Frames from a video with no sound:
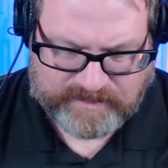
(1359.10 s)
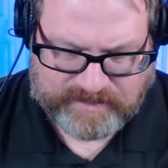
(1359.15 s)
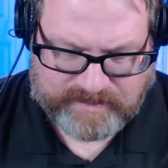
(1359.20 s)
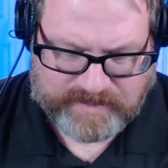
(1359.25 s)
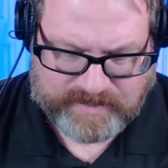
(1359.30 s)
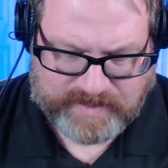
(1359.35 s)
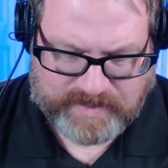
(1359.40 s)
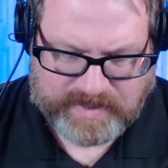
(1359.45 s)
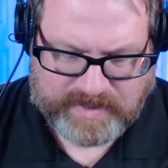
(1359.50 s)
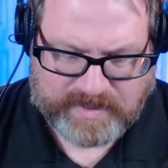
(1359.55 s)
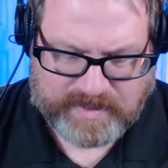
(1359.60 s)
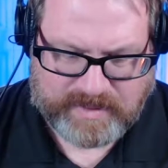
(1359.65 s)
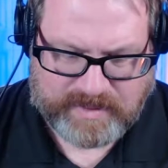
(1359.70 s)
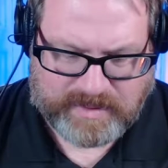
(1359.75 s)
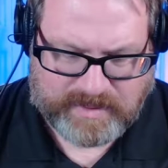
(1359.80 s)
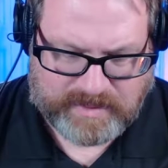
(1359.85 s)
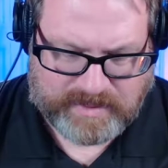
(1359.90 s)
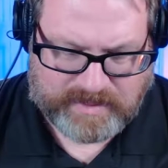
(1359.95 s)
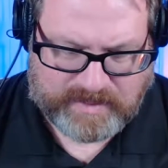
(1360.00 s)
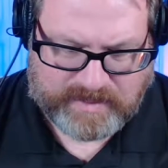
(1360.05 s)

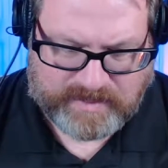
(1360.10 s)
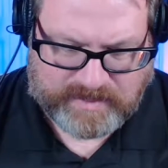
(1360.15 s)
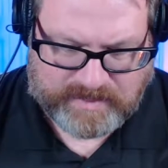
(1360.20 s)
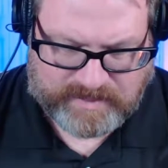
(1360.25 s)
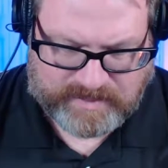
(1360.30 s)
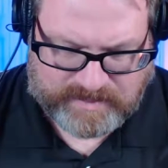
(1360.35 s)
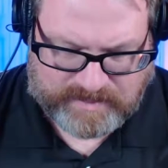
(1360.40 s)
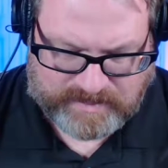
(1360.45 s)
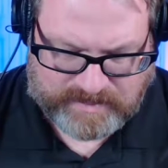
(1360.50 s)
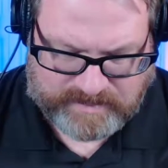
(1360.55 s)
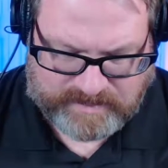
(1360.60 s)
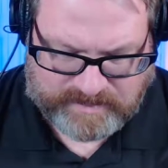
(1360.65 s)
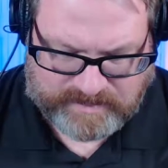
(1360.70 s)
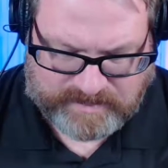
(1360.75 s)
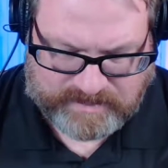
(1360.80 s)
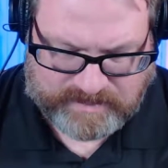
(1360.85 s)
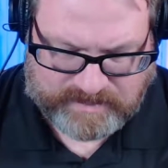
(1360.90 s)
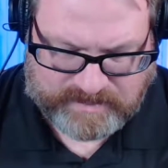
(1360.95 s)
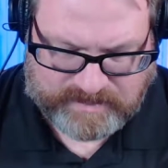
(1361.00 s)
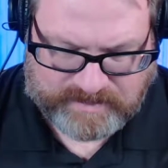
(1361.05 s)

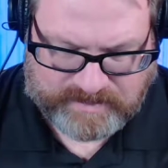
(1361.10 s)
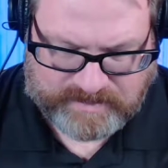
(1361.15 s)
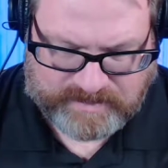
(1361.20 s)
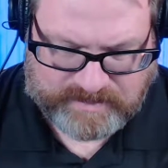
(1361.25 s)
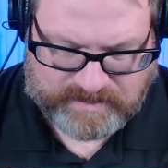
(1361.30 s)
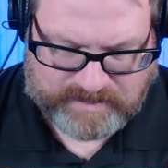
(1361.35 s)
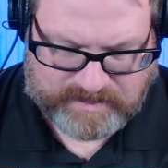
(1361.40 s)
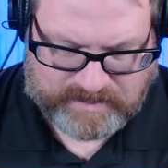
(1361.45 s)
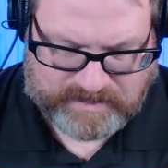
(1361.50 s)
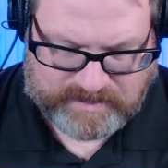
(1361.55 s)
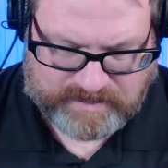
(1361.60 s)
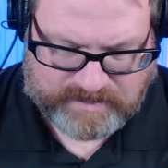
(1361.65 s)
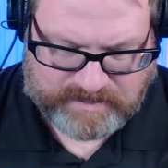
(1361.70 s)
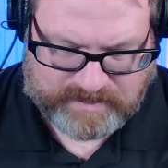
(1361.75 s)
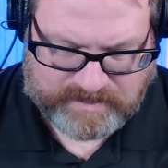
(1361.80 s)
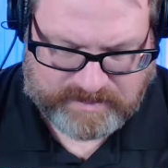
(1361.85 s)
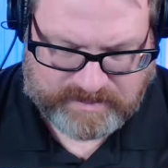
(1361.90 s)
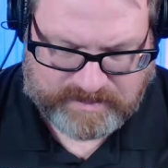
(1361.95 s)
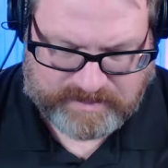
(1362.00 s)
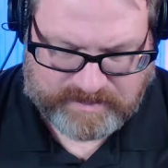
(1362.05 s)

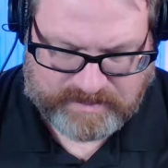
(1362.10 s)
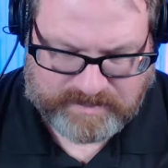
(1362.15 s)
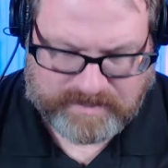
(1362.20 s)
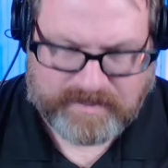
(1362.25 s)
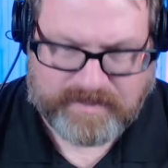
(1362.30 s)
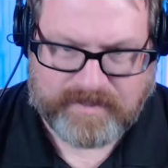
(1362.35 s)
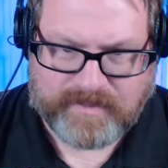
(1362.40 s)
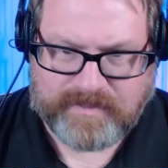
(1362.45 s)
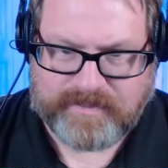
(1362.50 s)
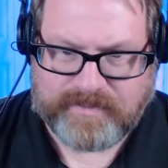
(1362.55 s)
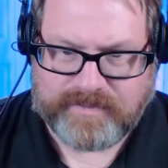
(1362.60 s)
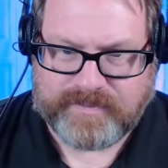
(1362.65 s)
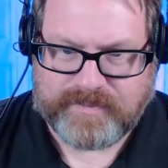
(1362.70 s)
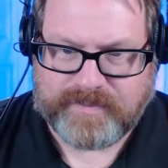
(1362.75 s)
Nothing is said.